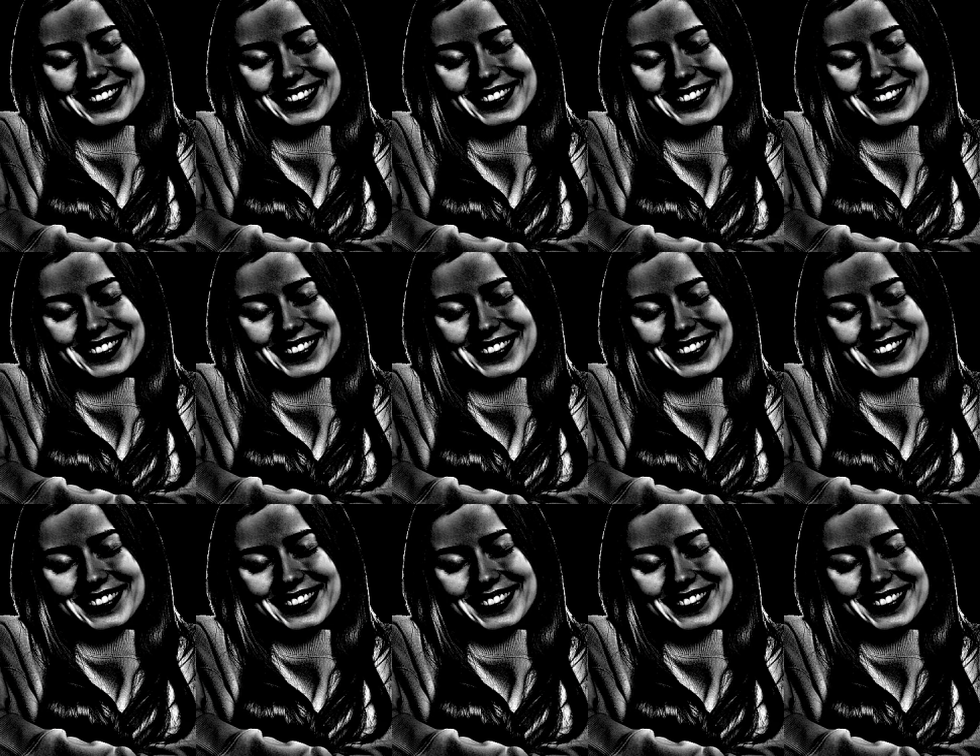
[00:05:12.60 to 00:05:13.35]
So I got
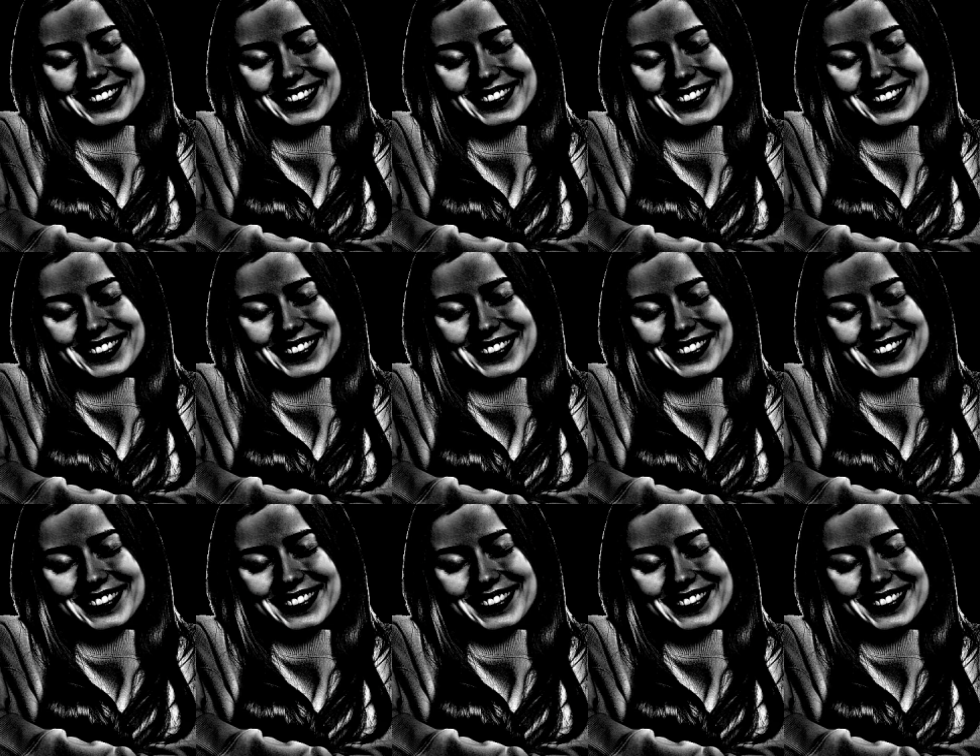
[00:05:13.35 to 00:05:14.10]
some good highlights
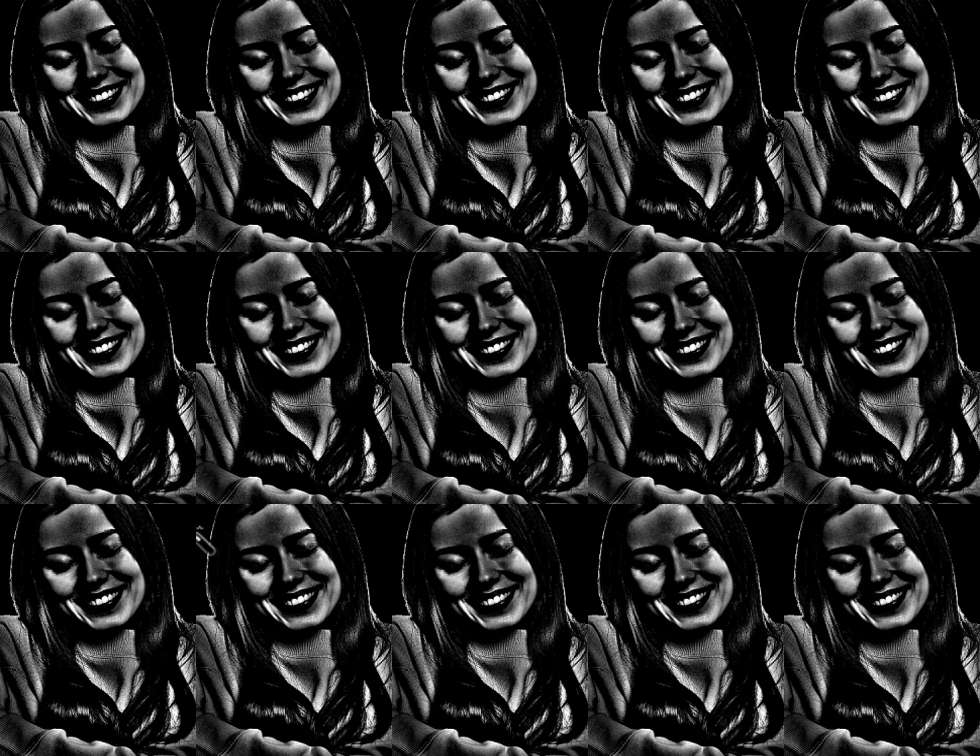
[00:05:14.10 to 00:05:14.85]
there.
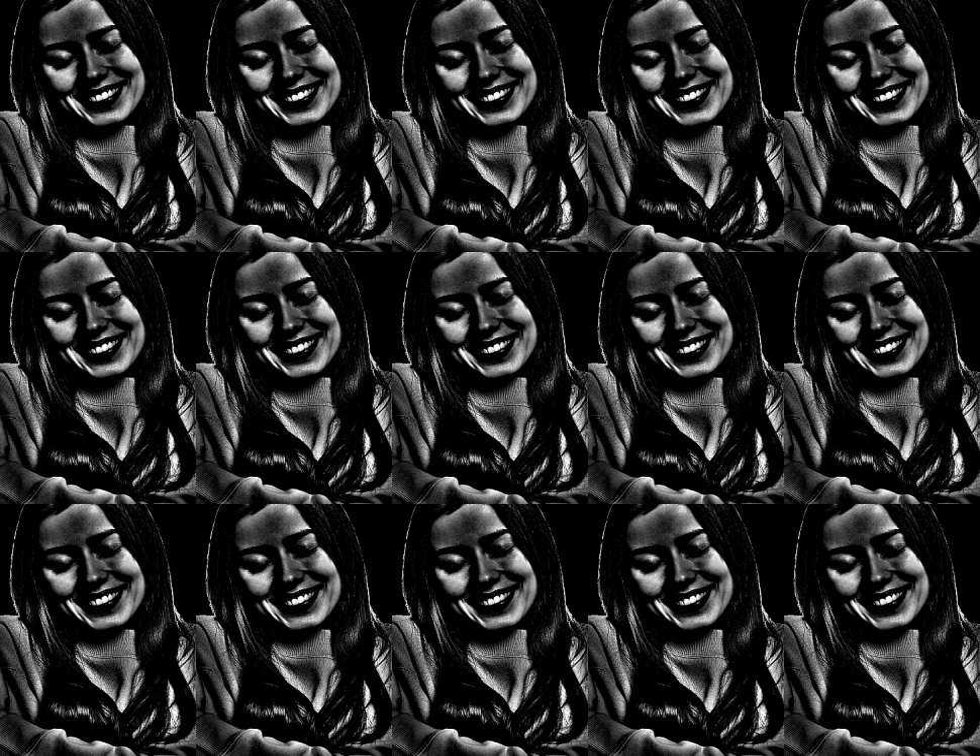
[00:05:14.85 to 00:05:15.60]

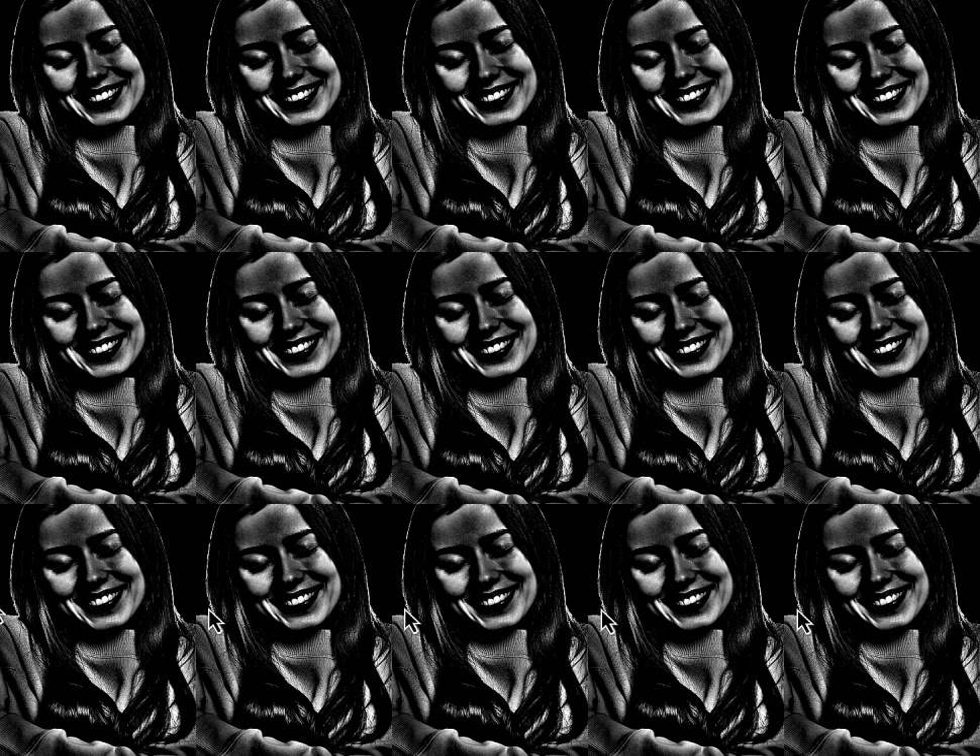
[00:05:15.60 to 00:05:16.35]
Right, and I'm just gonna
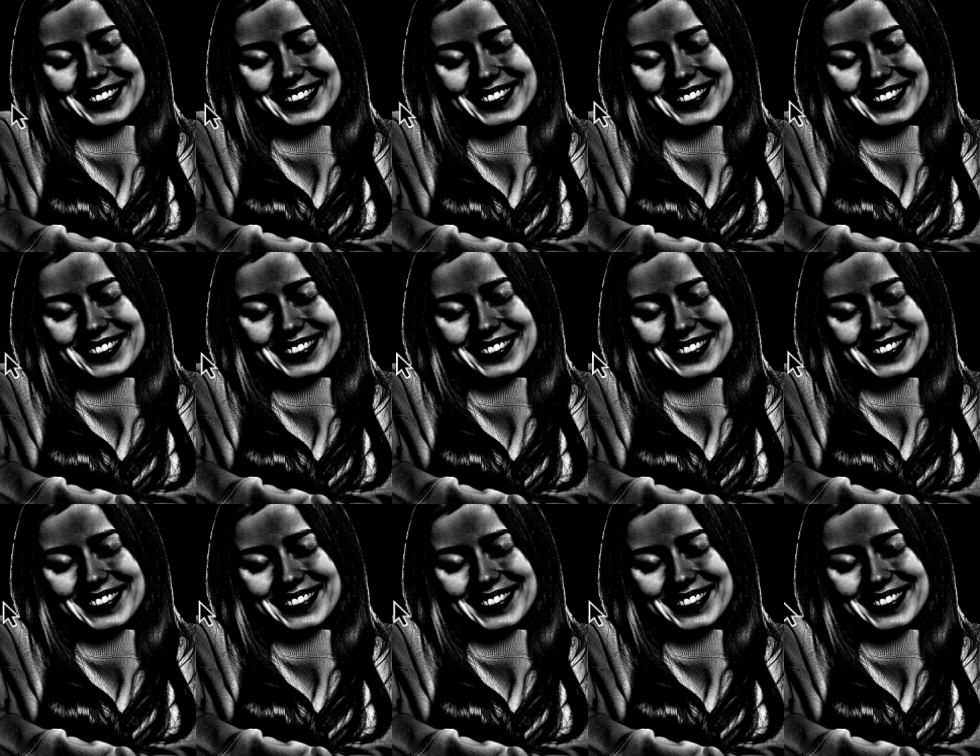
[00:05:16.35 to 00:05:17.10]
paint out the
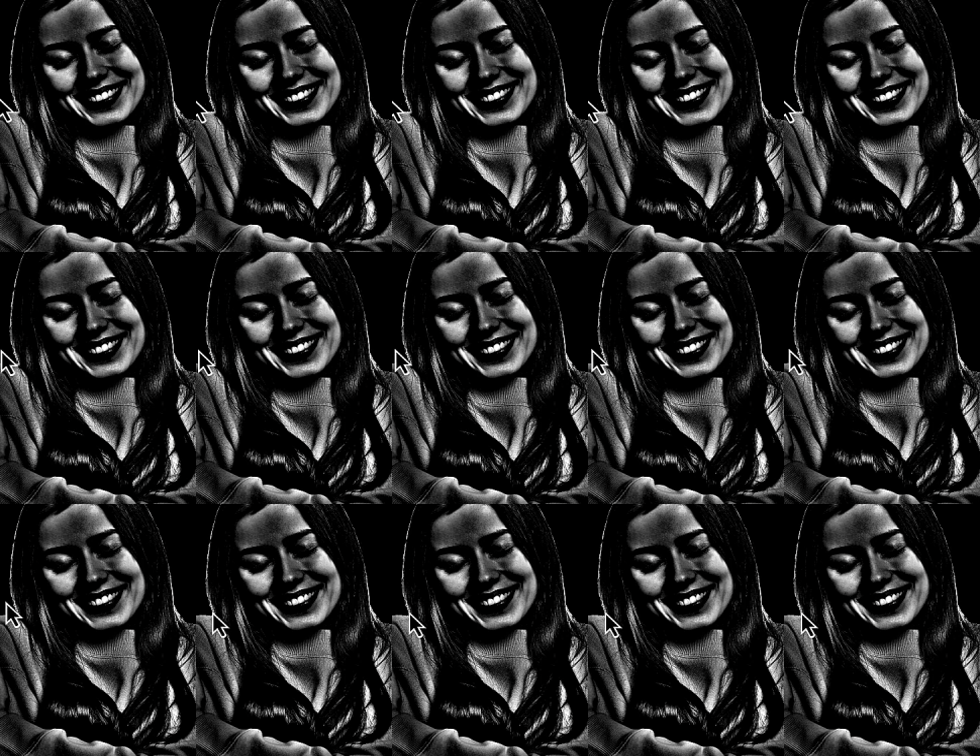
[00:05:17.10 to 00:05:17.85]
areas that I don't
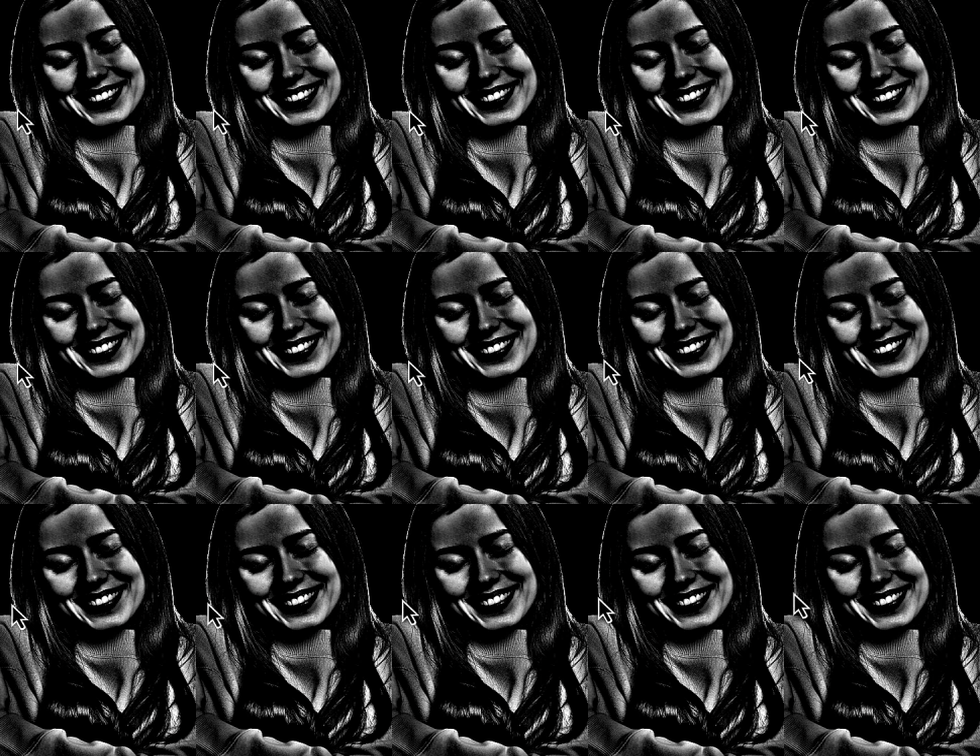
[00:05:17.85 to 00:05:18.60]
want. So I'm
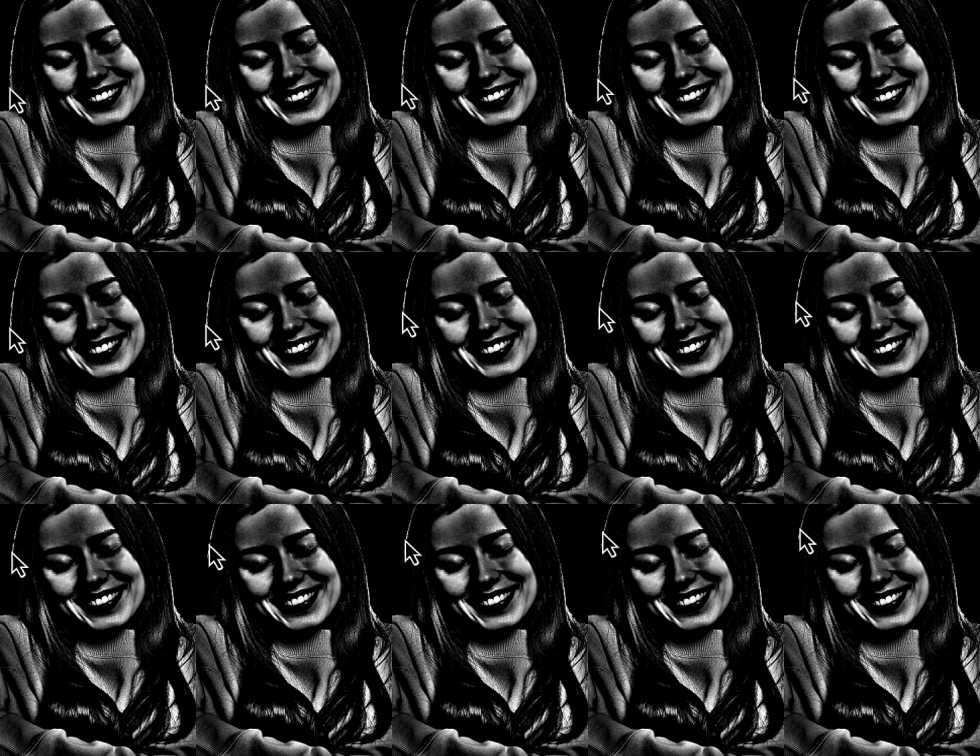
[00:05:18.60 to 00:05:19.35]
gonna paint this.
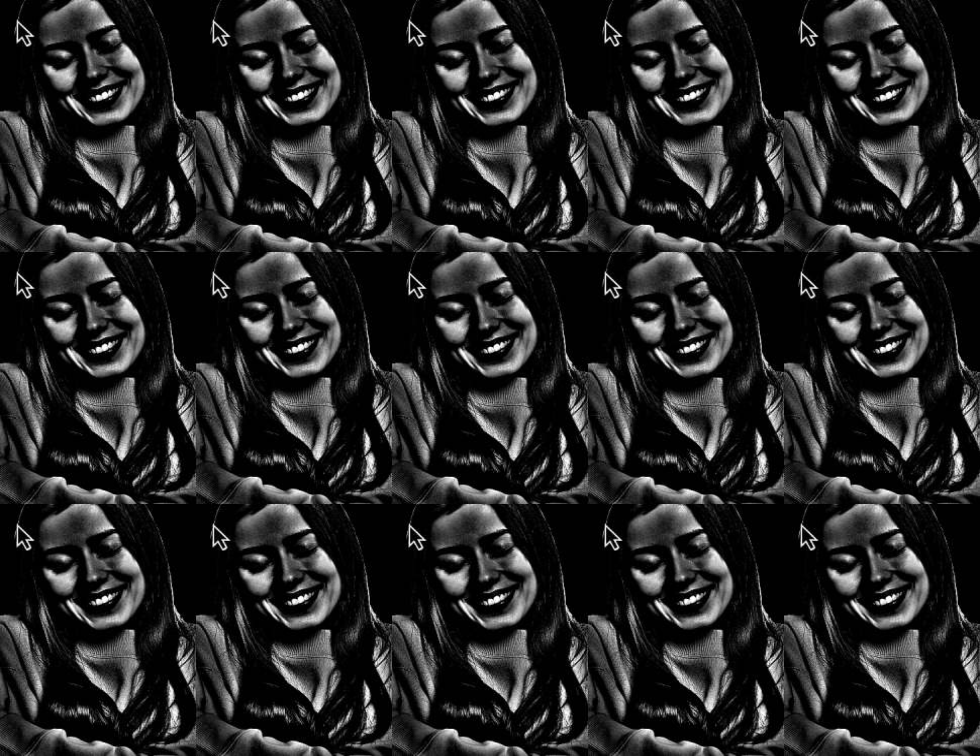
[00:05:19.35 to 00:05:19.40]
